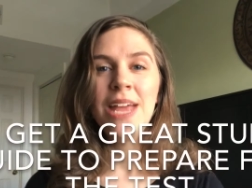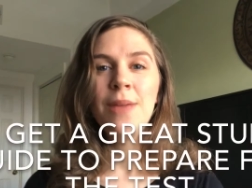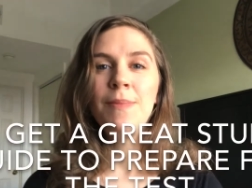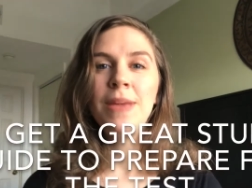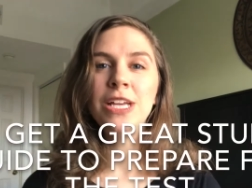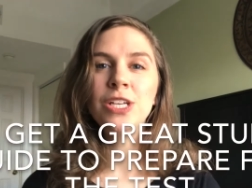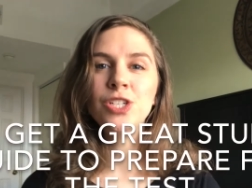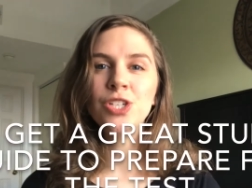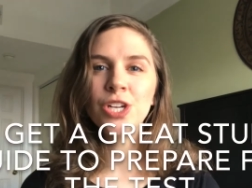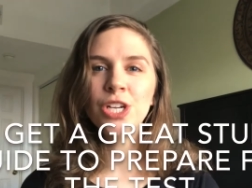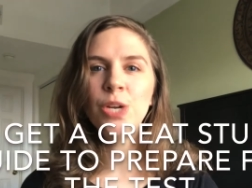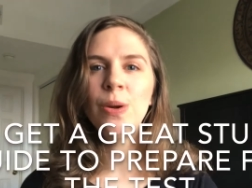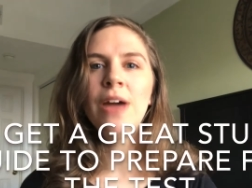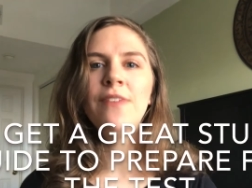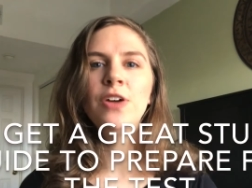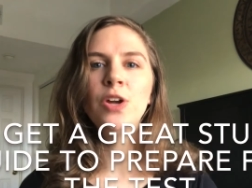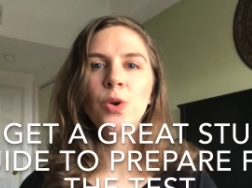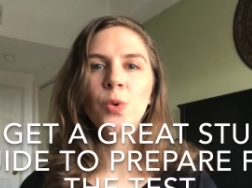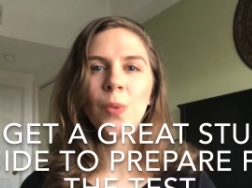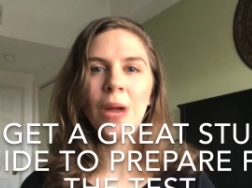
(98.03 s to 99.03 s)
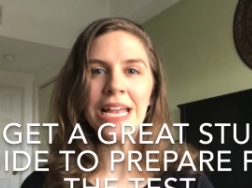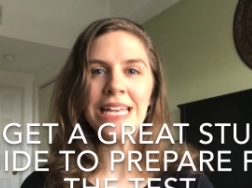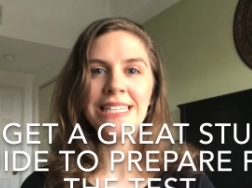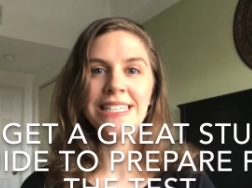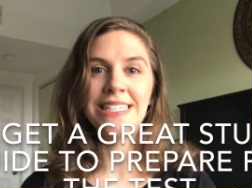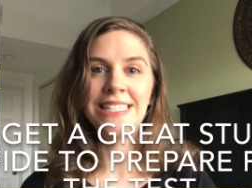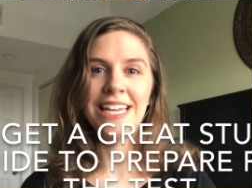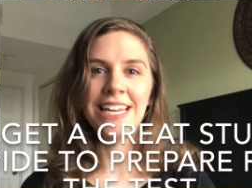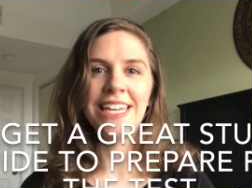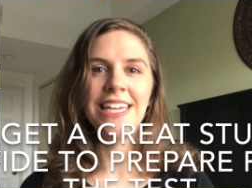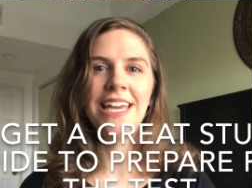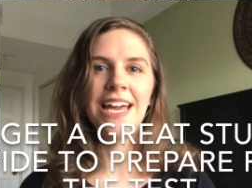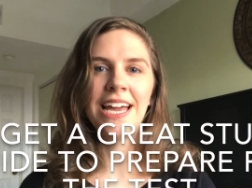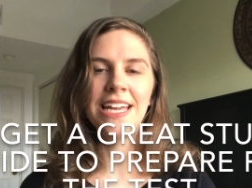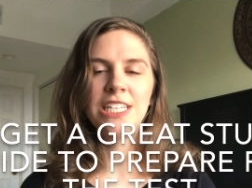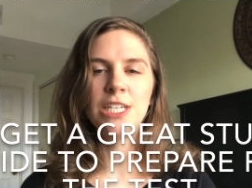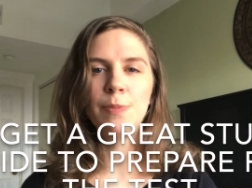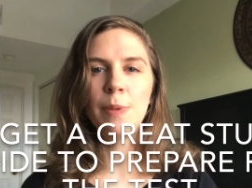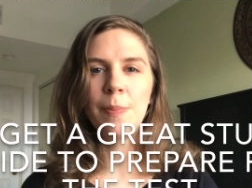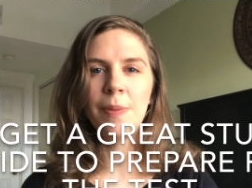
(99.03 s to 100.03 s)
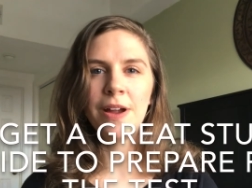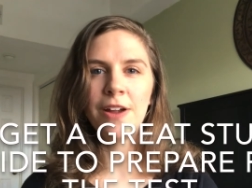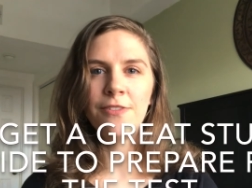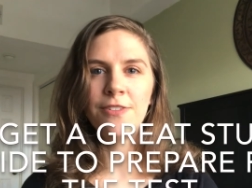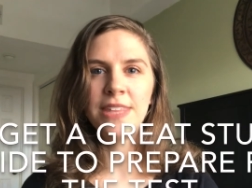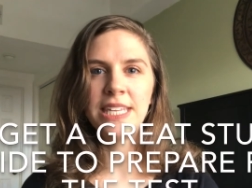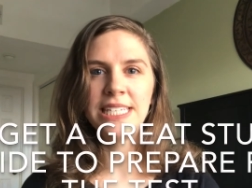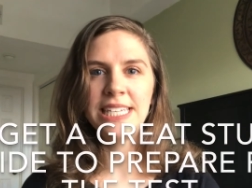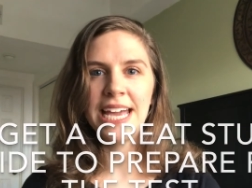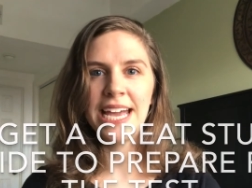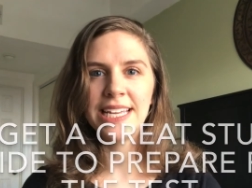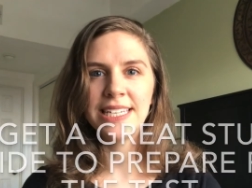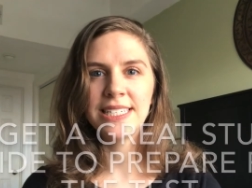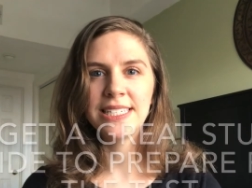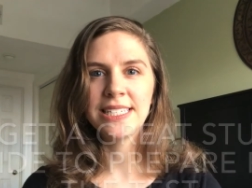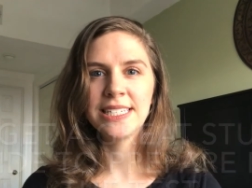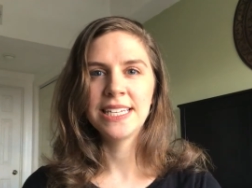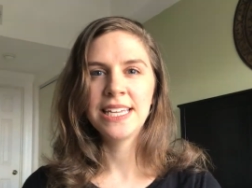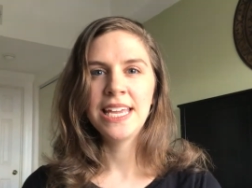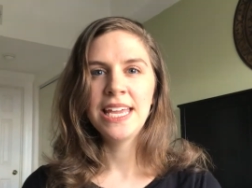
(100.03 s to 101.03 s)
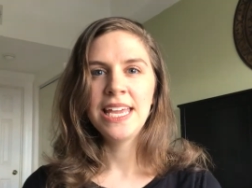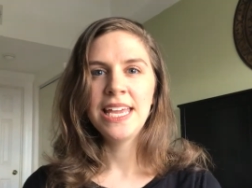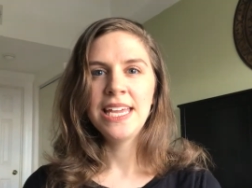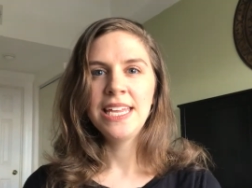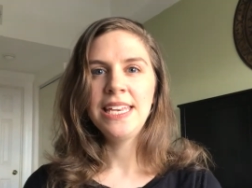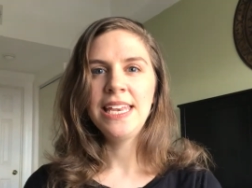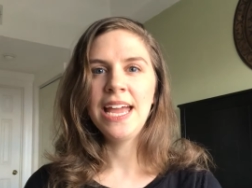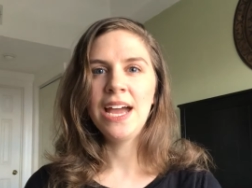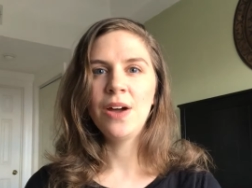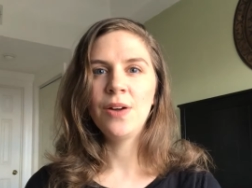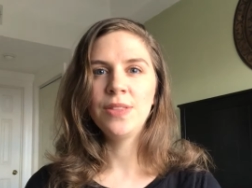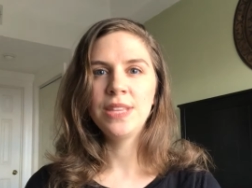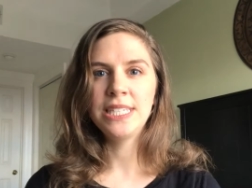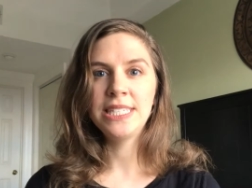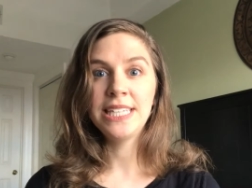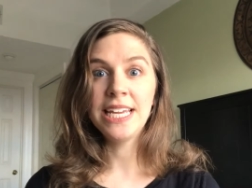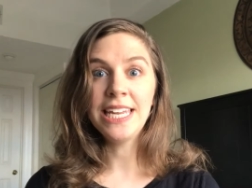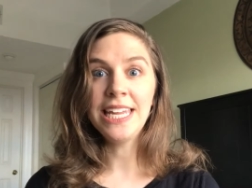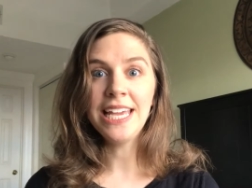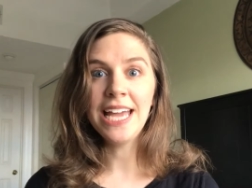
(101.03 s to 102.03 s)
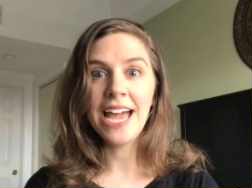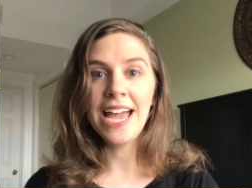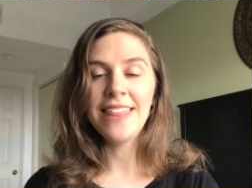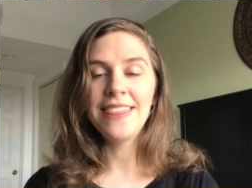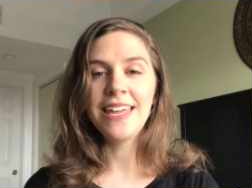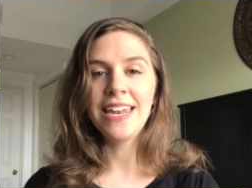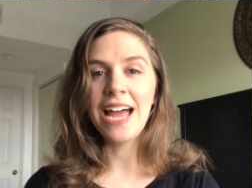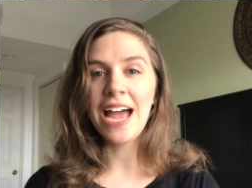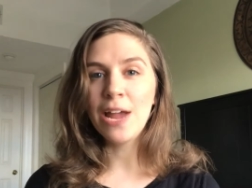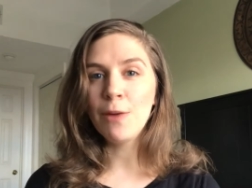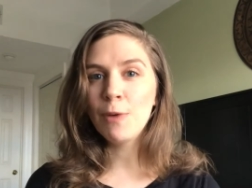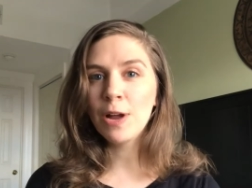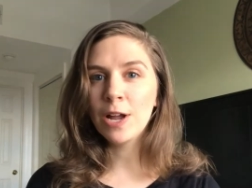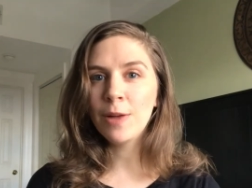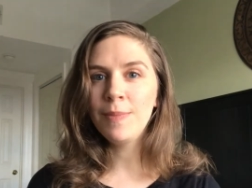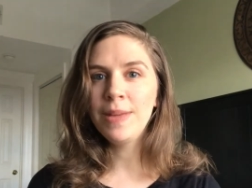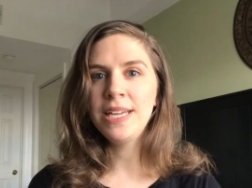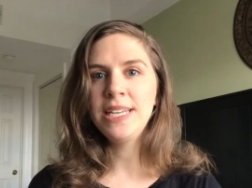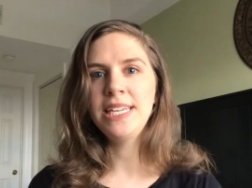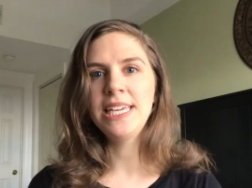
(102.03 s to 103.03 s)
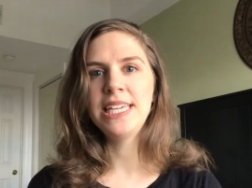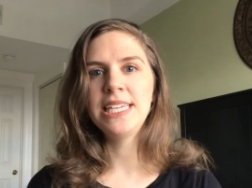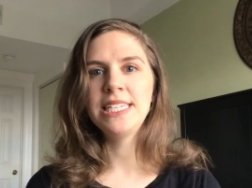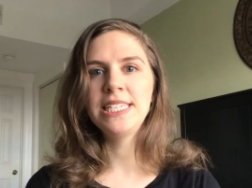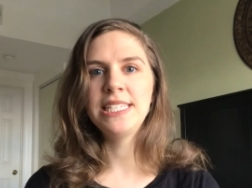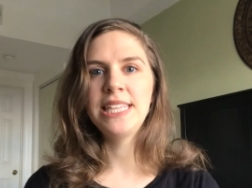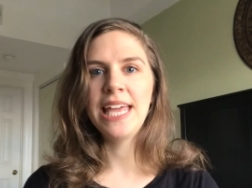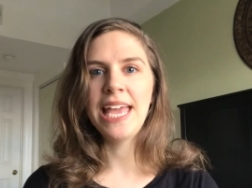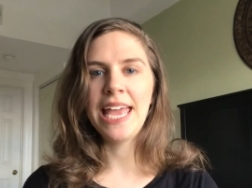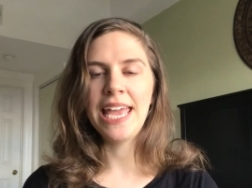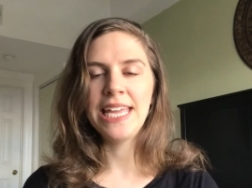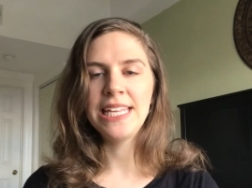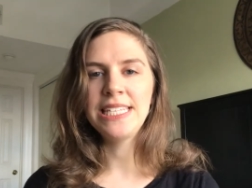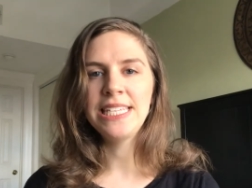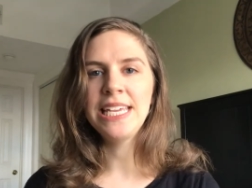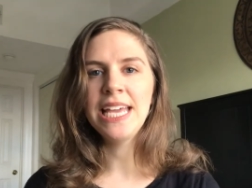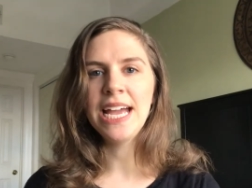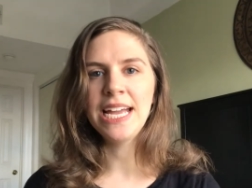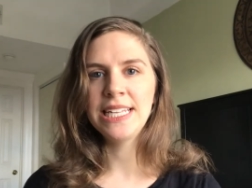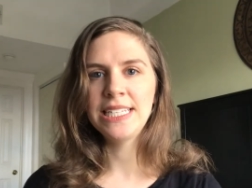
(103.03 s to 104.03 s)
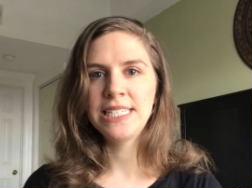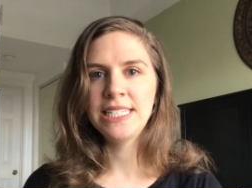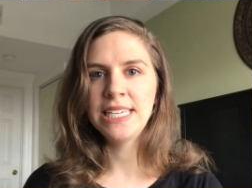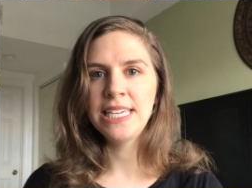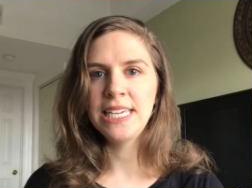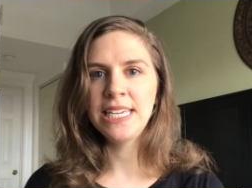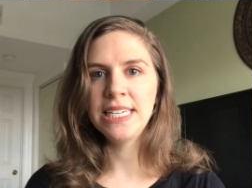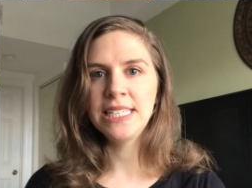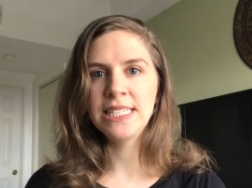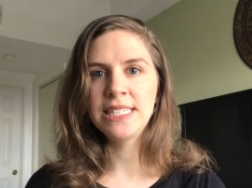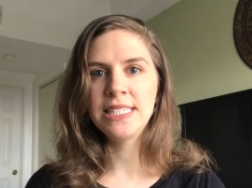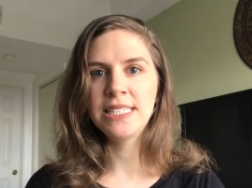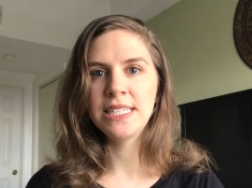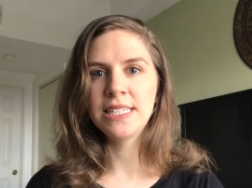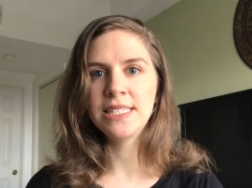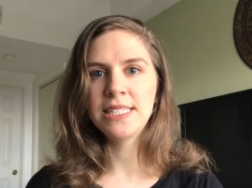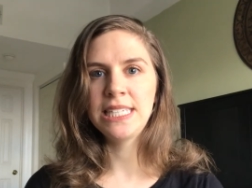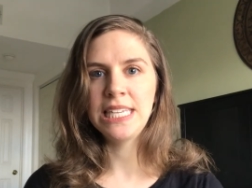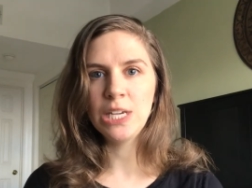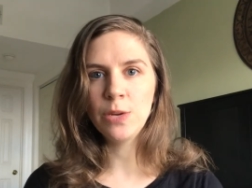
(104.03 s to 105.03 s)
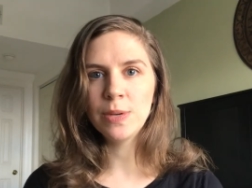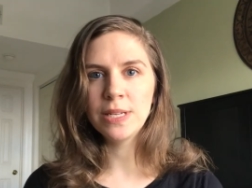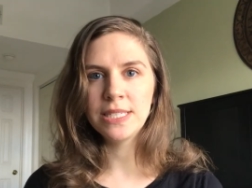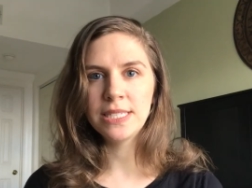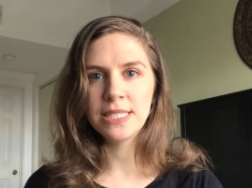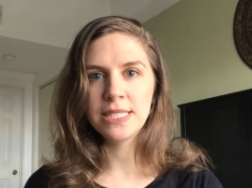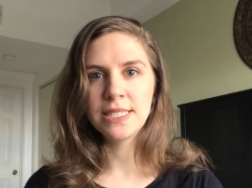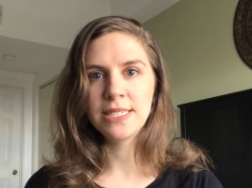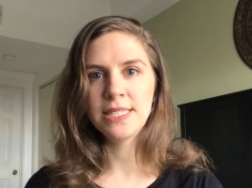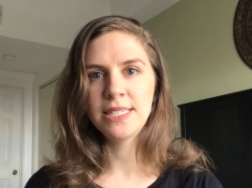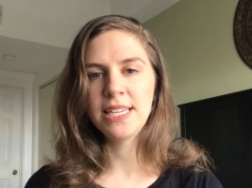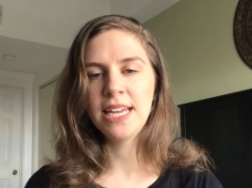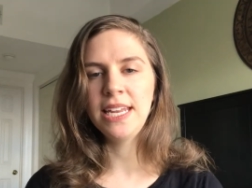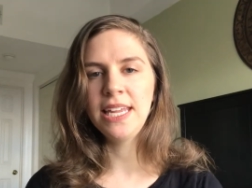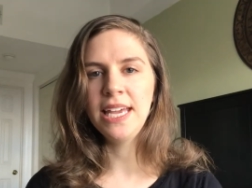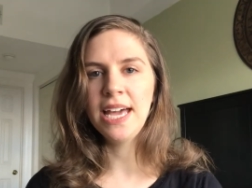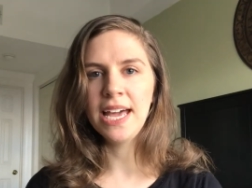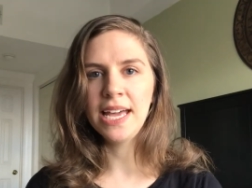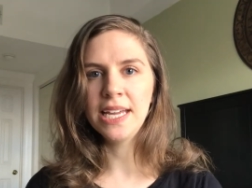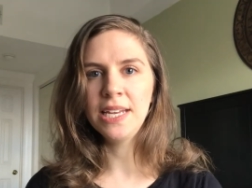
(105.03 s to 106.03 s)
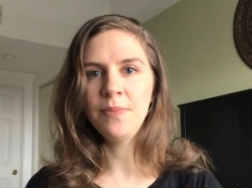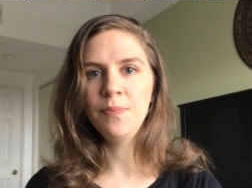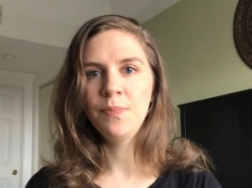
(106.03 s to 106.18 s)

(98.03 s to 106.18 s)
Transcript: make sure you have a great study guide to prepare for the test. Now, the study guide that I recommend is the ATI TEAS Secrets Study Guide.